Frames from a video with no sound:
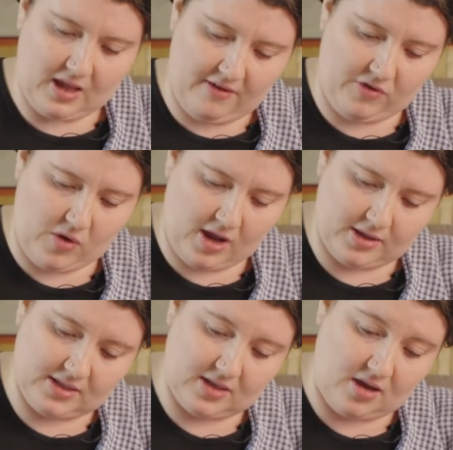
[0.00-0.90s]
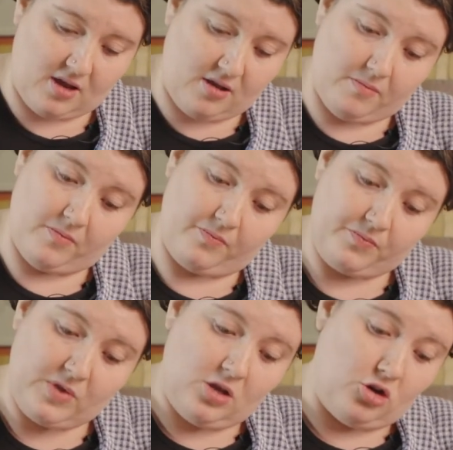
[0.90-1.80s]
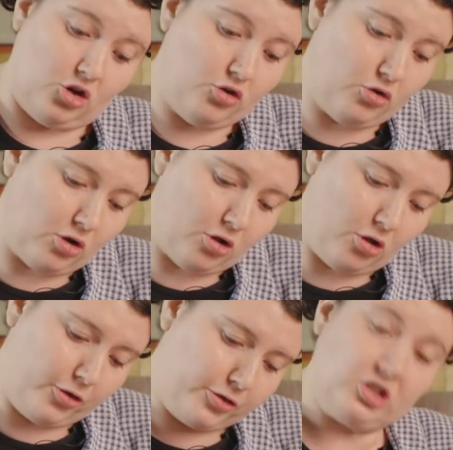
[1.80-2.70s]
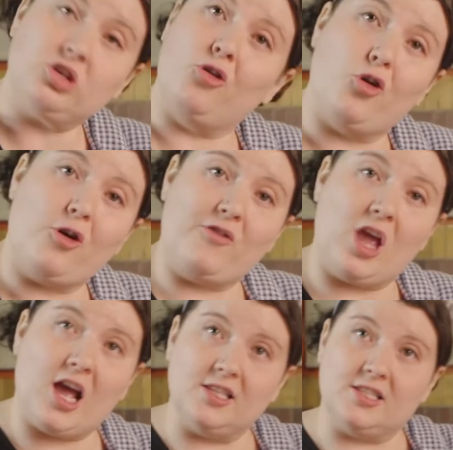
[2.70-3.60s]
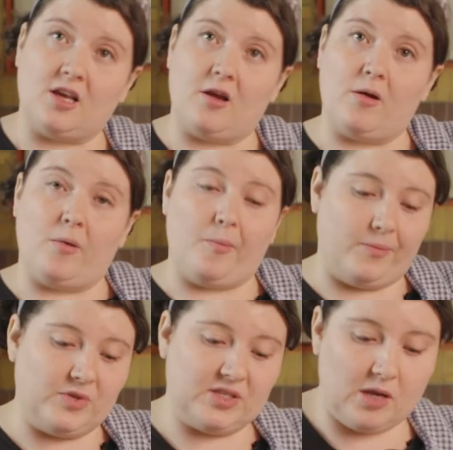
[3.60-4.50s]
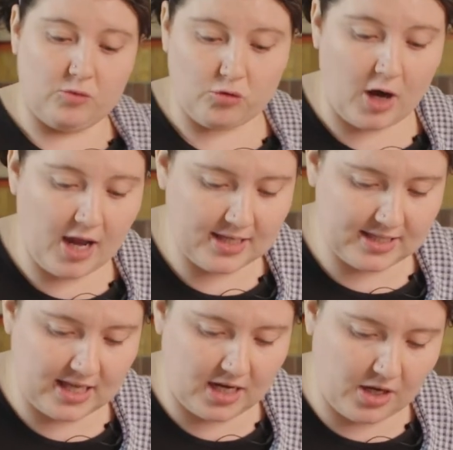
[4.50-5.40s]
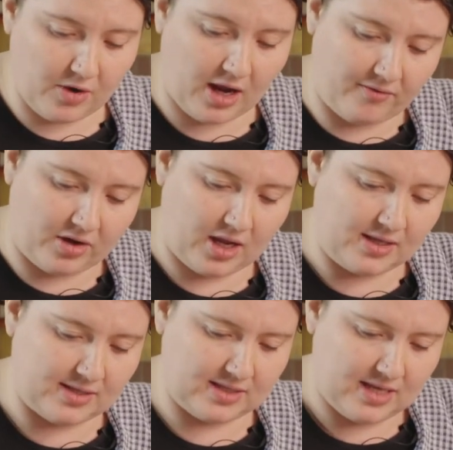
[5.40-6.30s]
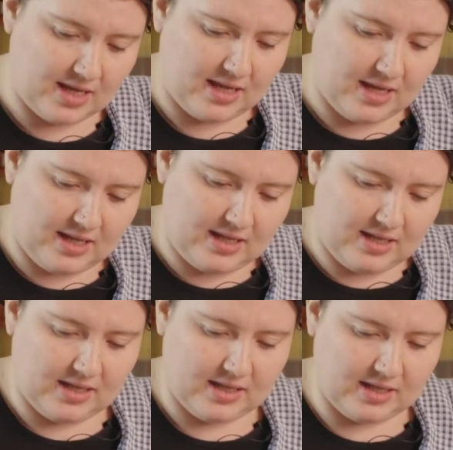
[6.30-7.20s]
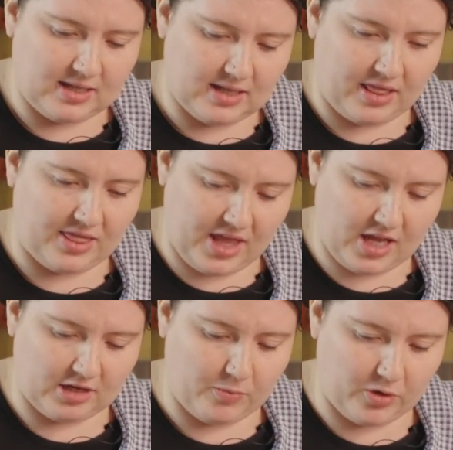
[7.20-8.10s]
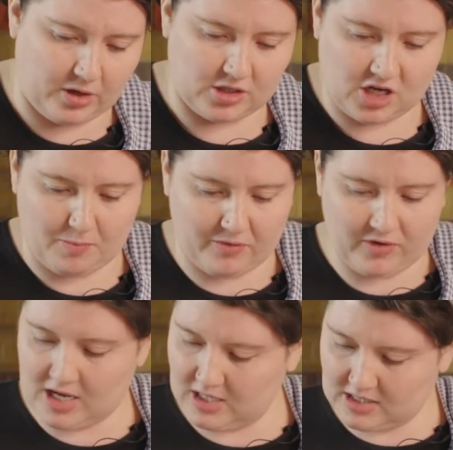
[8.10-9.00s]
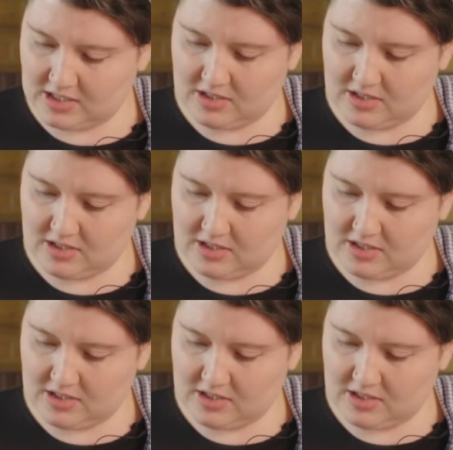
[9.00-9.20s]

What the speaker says: if you had some noodles or if you had some steamed rice, then you would have a nice thing to put on top of it